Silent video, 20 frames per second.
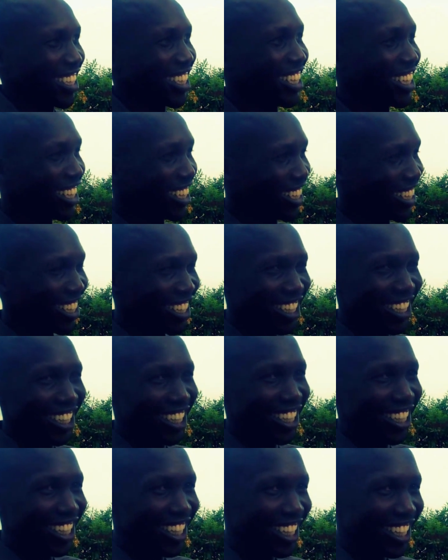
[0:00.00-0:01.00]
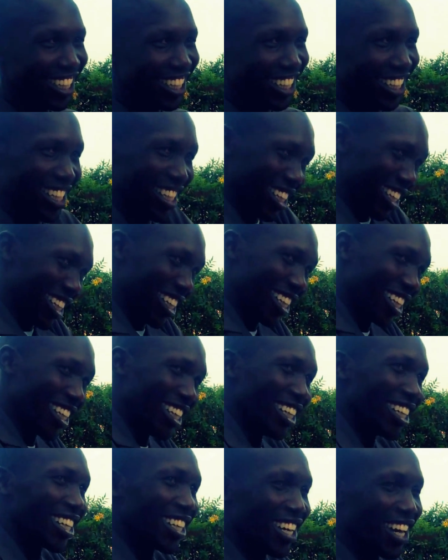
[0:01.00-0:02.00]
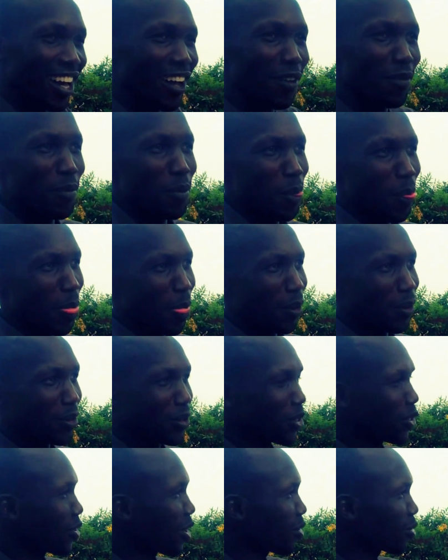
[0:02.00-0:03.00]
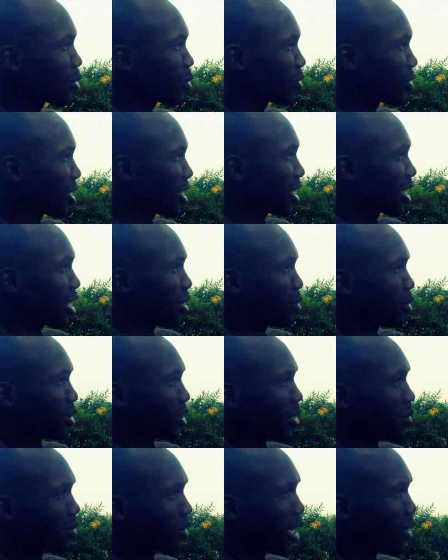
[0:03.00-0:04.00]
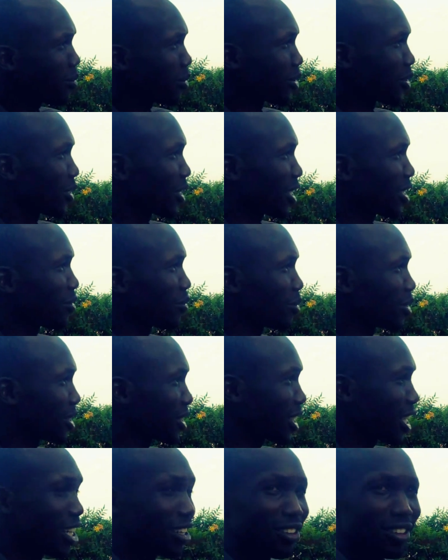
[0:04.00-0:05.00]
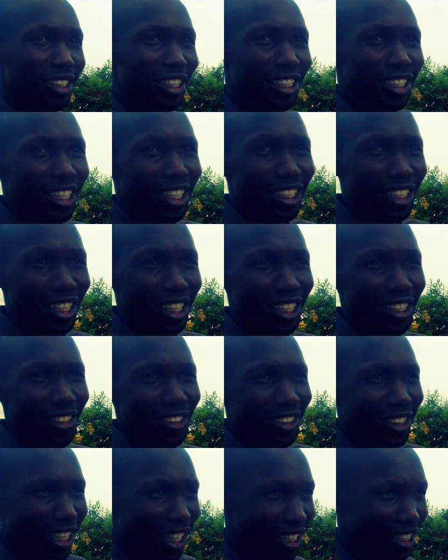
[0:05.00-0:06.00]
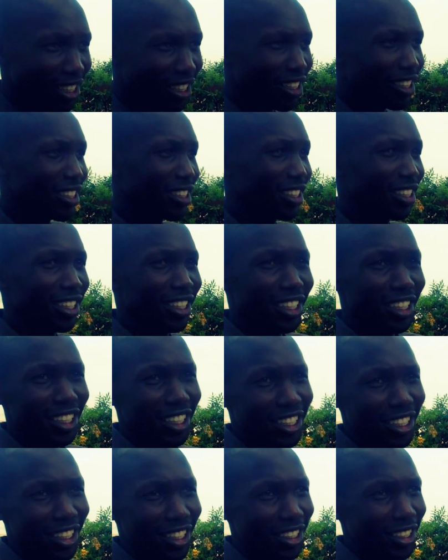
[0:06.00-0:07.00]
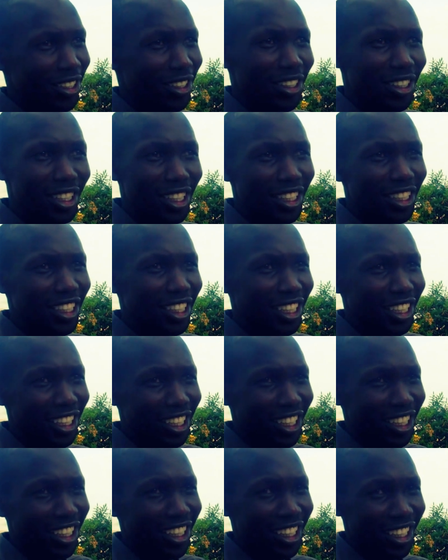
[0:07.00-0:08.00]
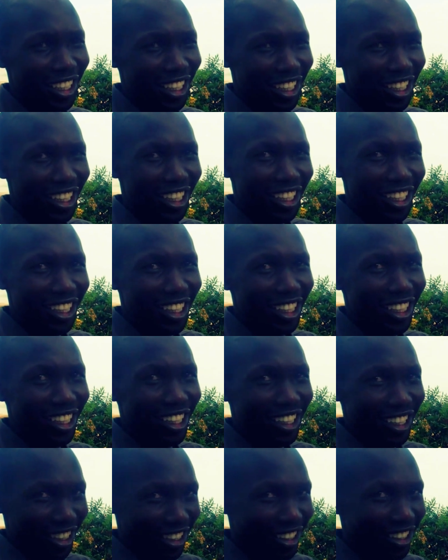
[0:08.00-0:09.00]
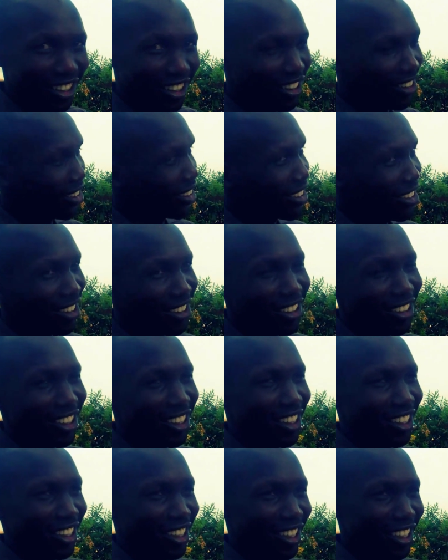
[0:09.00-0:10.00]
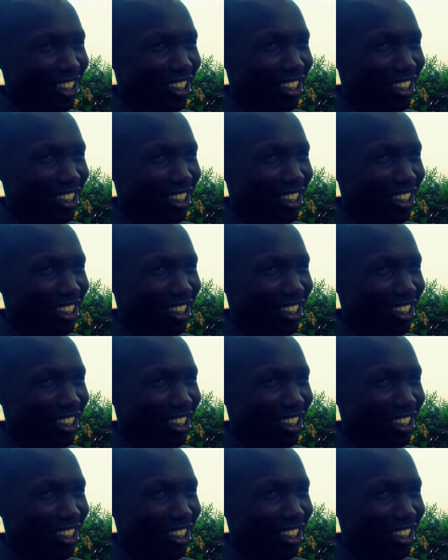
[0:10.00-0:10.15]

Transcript: one less. Yeah. Well, so you have to be very careful. Sometimes you can miscalculate and then you try it is not yet. Eh? So it's not easy.